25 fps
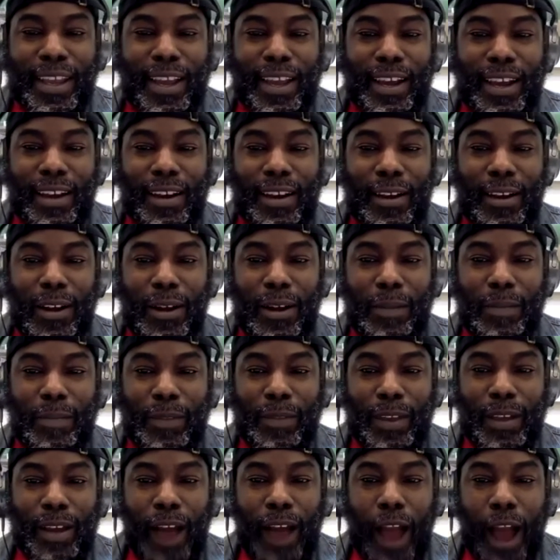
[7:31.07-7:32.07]
Um,
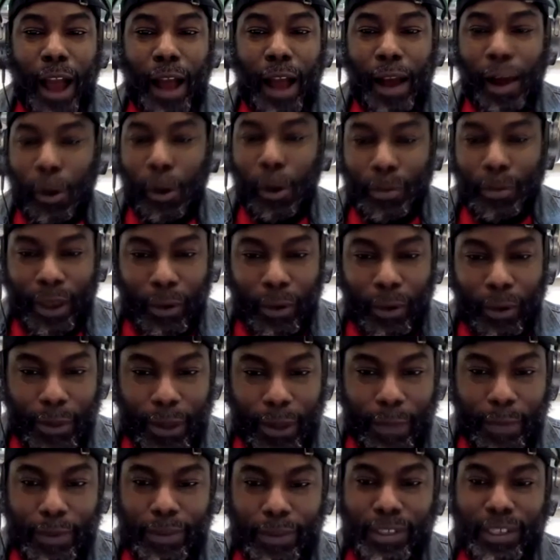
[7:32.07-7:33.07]
I hope that when
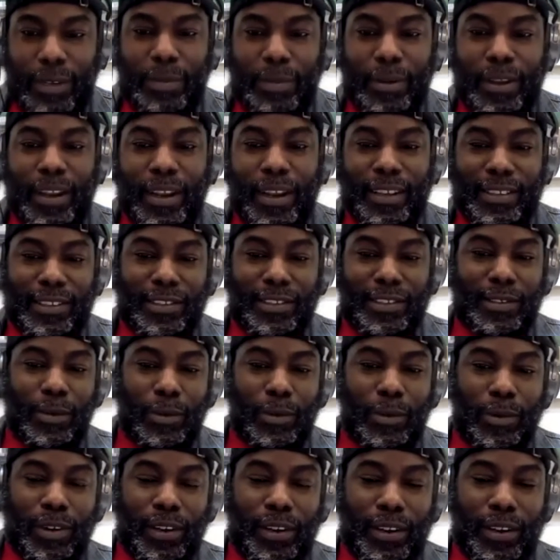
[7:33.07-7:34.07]
people see me, they see
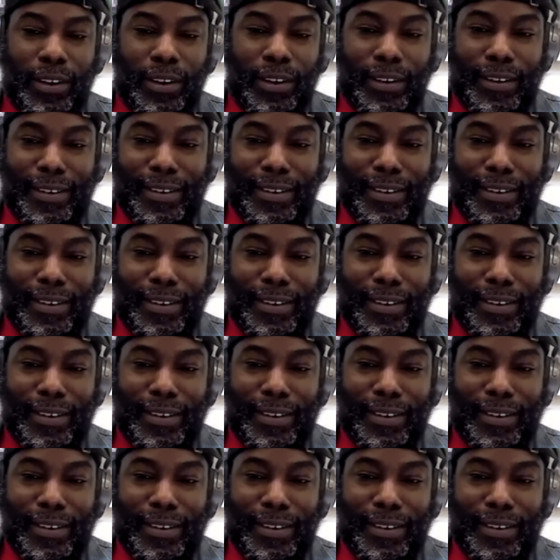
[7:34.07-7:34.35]
someone